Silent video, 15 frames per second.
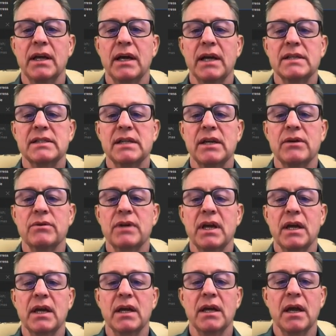I say,
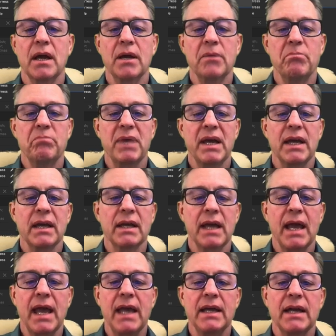okay, bang,
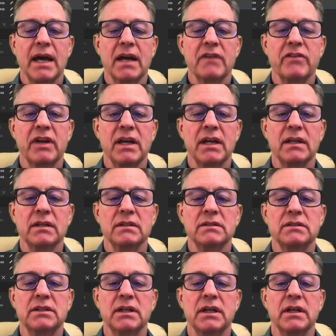8 out of 8,
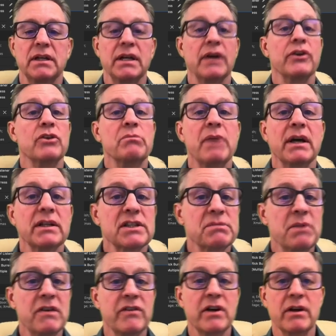done. Now your mileage
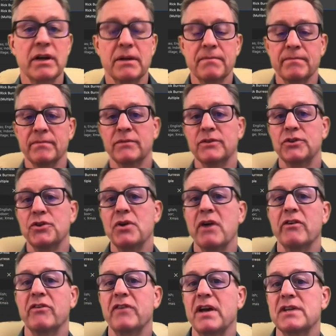may vary. Do you have
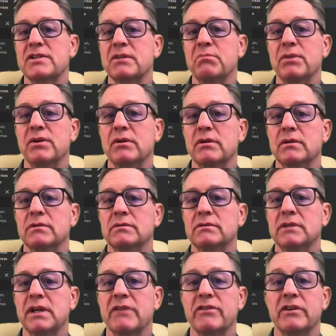a fast computer?
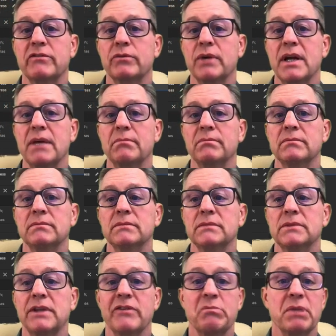Do you have enough RAM?
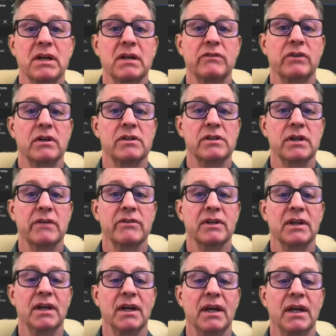Do you have a big enough hard drive?
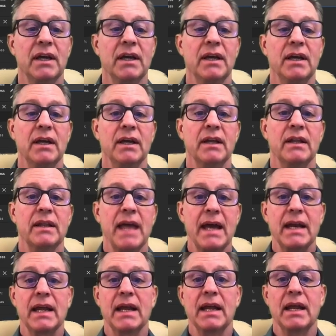
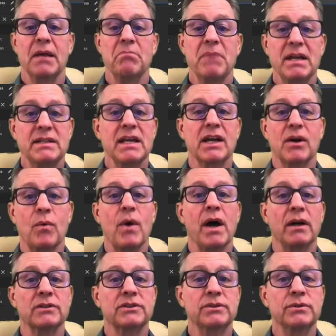That may take a
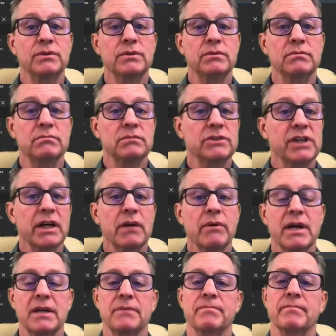while to
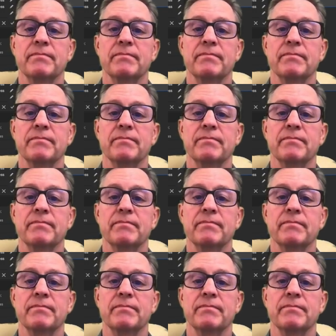generate.